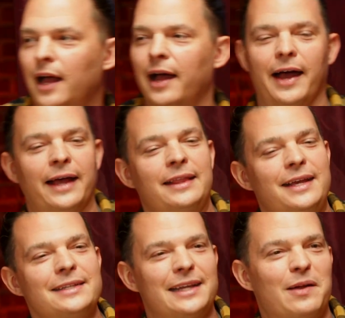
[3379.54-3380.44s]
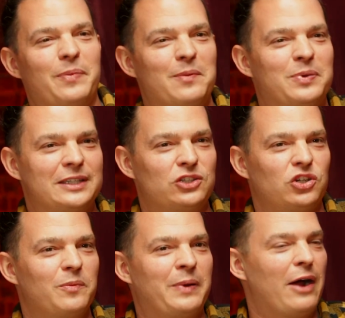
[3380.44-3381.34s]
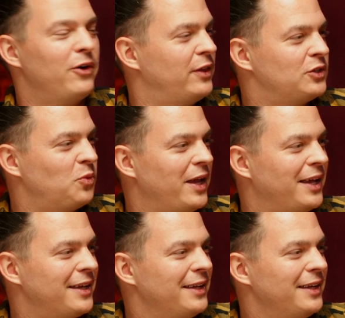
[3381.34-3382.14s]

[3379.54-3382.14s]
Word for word: Uh, I think he's in a big position of power this week.